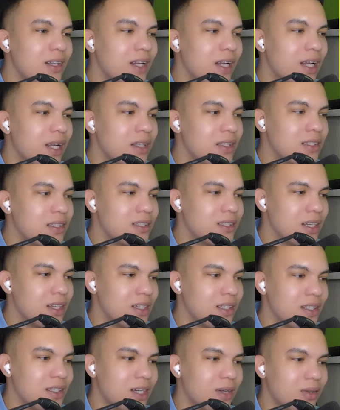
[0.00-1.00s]
let's
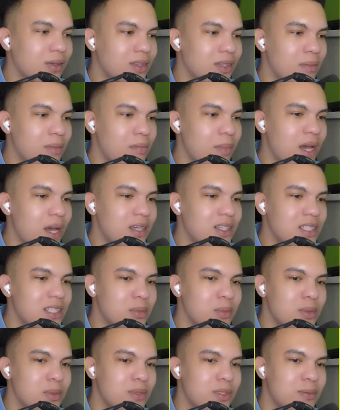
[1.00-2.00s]
test out the
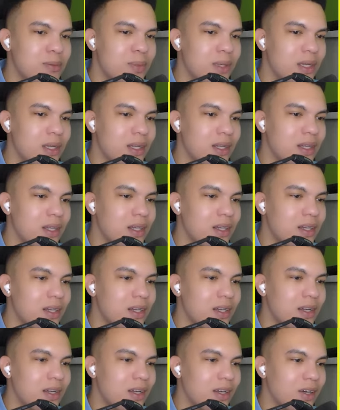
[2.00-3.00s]
maximum speed
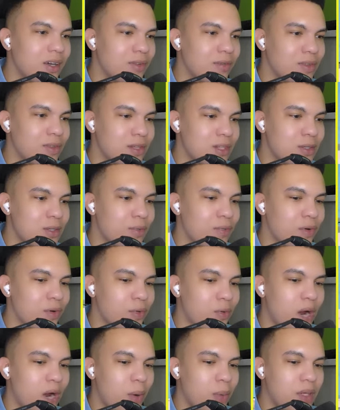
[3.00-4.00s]
of this
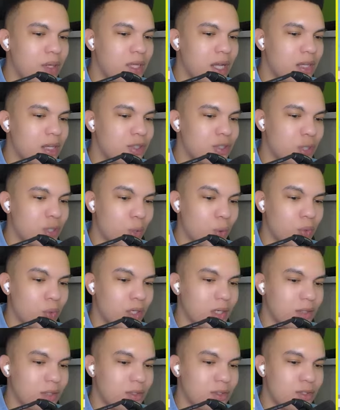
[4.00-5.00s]
Ferrari
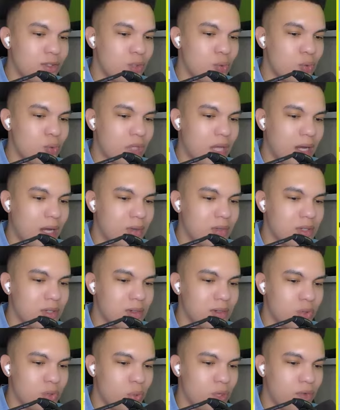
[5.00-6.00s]
Daytona
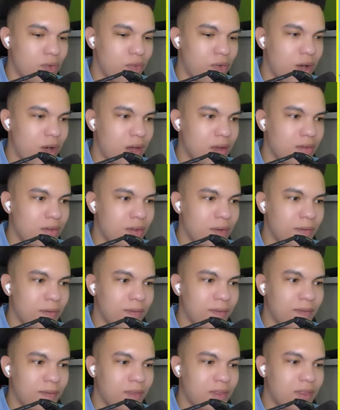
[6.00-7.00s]

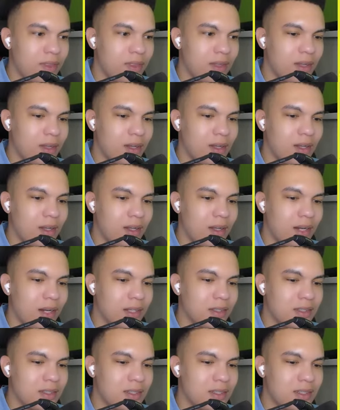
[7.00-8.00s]
2025.
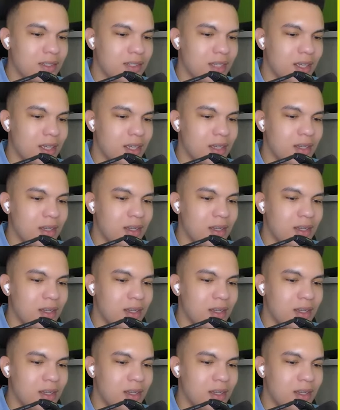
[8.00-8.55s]
Let's see.